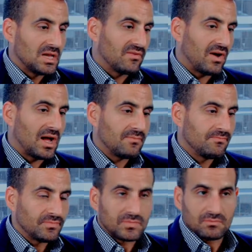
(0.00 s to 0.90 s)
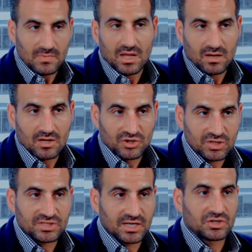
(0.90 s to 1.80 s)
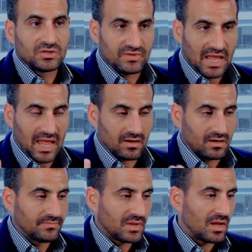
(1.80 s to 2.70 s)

If I'm a jurisdiction of Canada